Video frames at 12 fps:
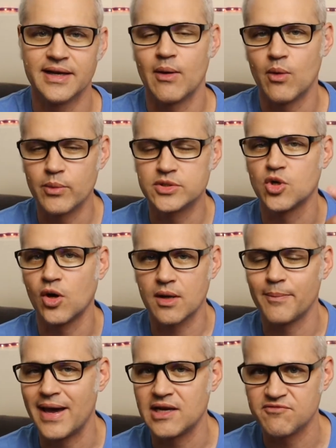Now, when we talk
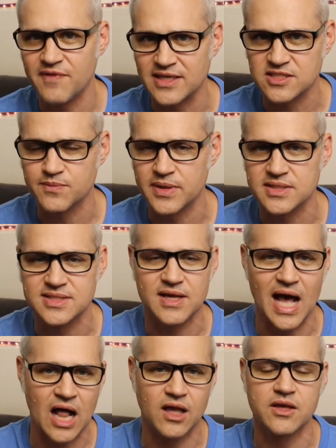about
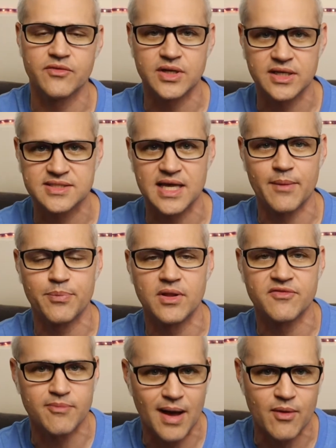investments, I'll give you an
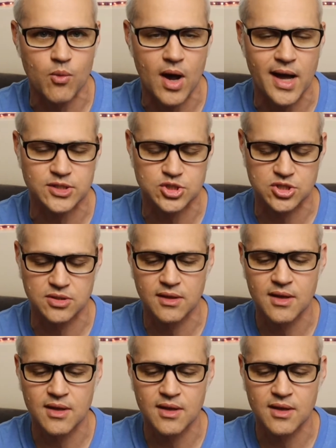example of my watch.